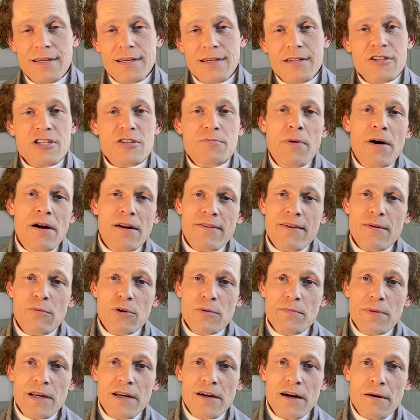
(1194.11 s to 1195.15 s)
in a spot that
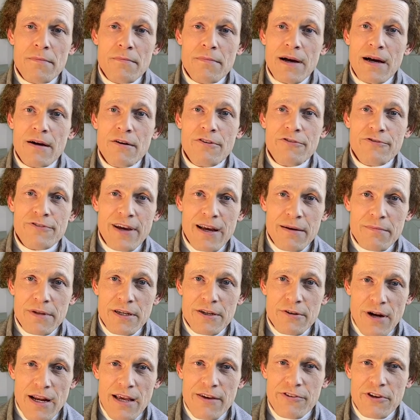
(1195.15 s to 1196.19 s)
would become our family
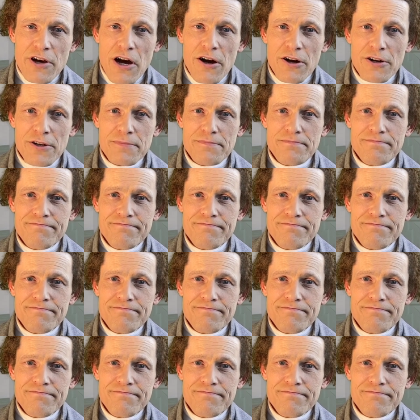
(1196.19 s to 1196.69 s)
graveyard